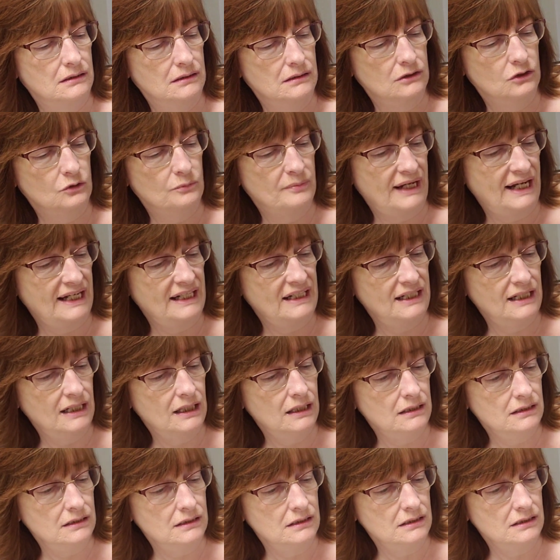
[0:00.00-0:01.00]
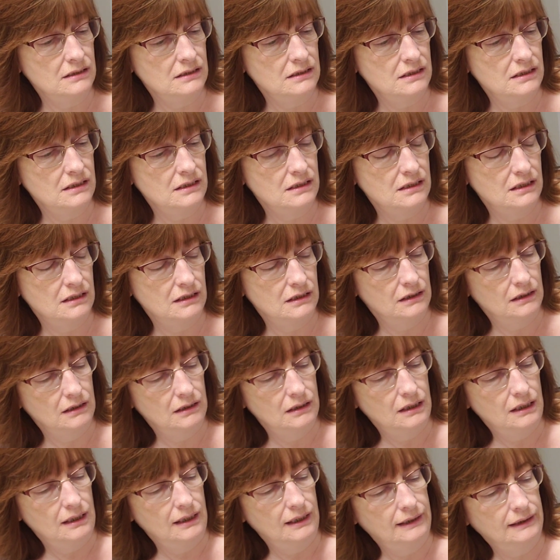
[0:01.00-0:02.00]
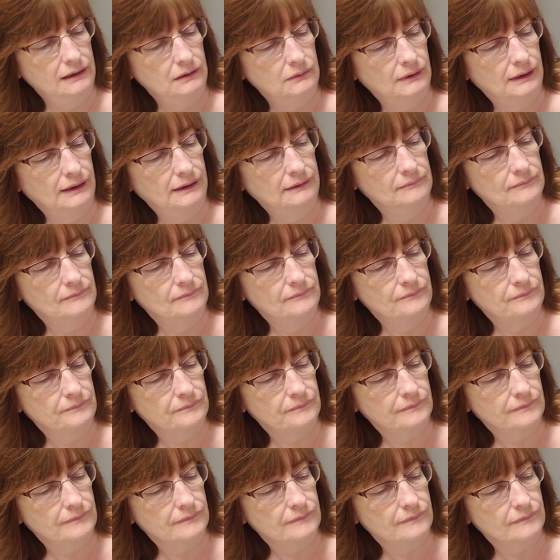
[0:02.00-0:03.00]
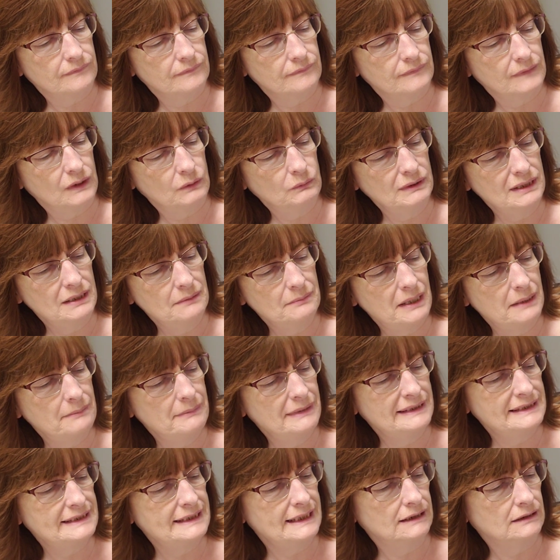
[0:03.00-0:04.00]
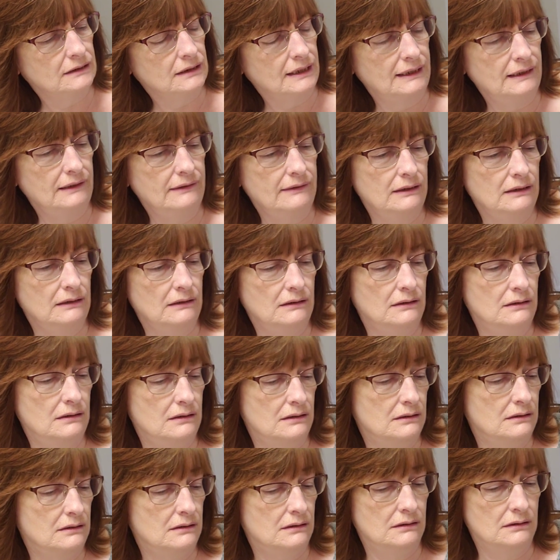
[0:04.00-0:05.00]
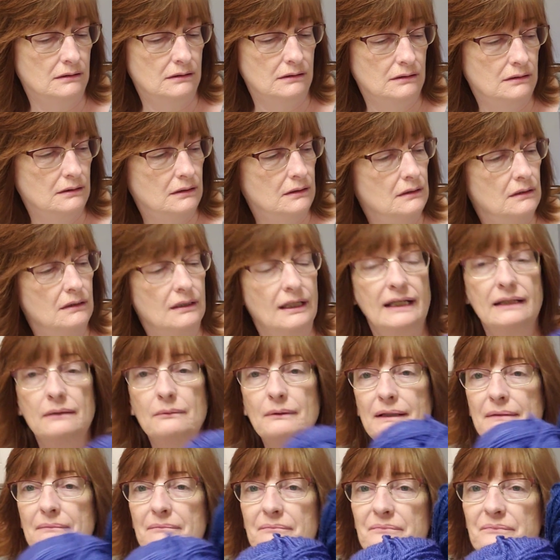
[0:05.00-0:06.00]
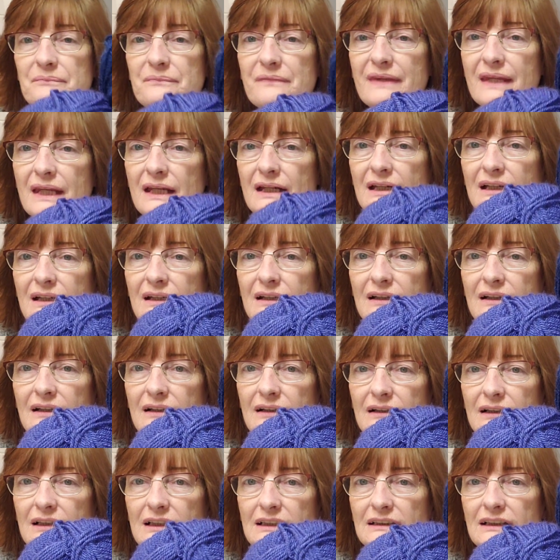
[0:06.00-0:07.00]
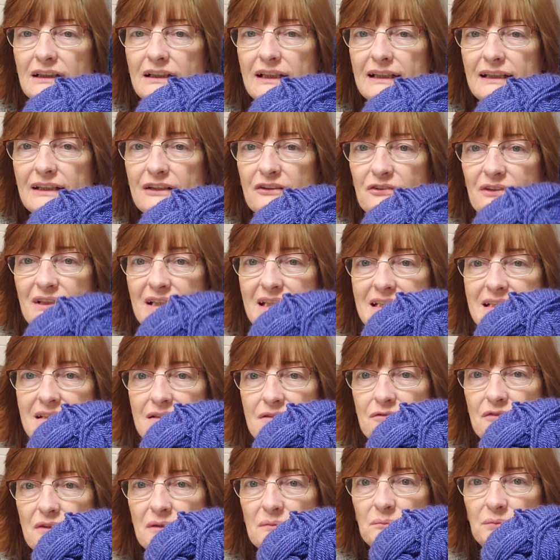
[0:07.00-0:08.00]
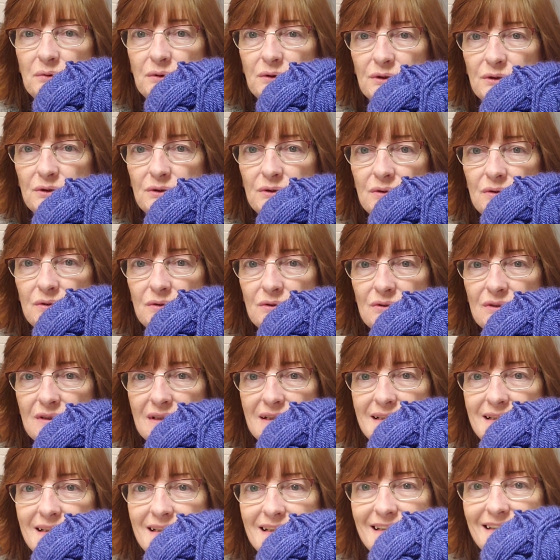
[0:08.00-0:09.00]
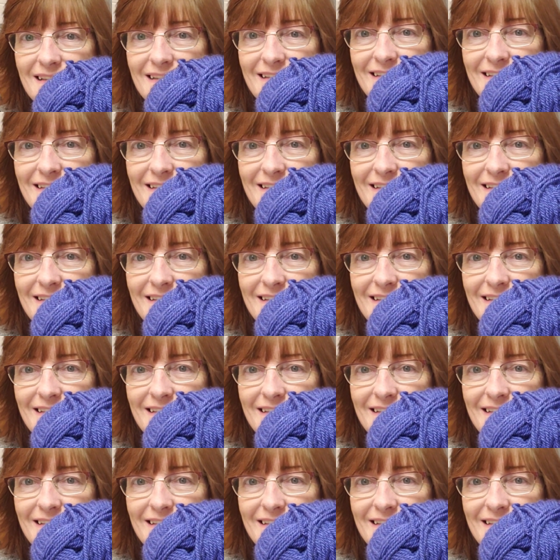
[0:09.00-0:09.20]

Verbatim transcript: Lobelia? Anyway, what am I missing? Anything? Anyway, look at three different blues.